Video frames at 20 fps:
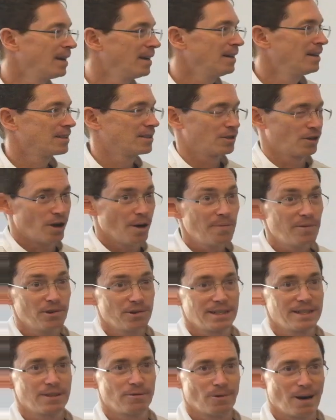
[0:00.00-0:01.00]
So
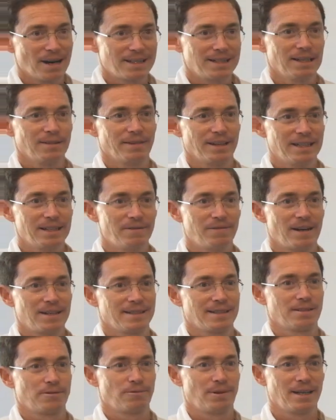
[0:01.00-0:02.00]
obviously writing the INI file
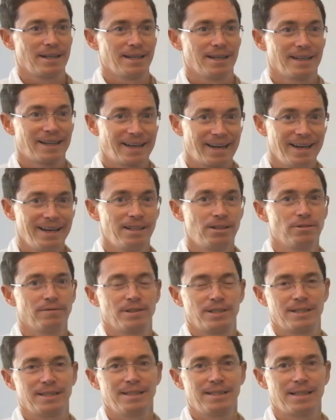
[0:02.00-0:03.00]
is really key to the
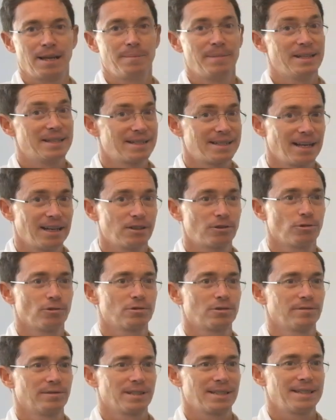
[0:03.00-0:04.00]
system, it's central
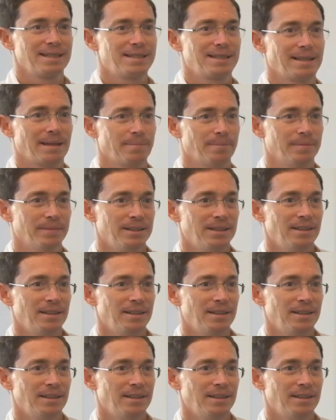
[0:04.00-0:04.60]
to the system.